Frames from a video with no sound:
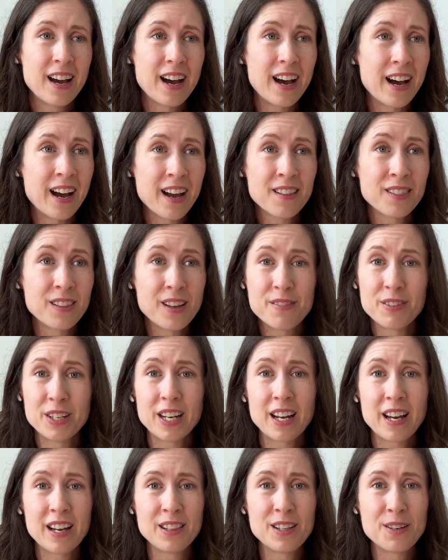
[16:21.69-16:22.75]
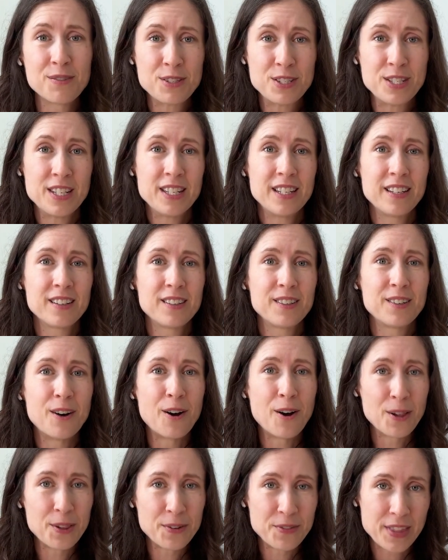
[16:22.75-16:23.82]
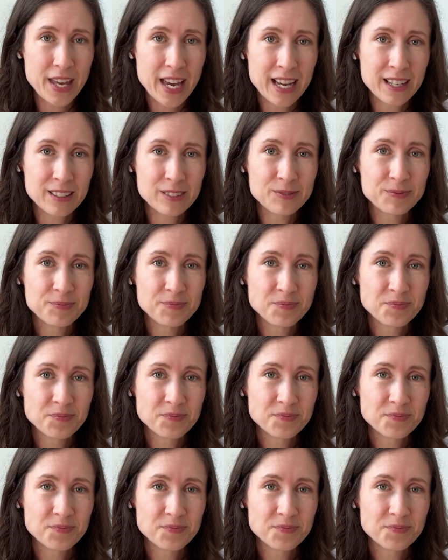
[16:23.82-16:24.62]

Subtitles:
I love it. I love seeing all of that.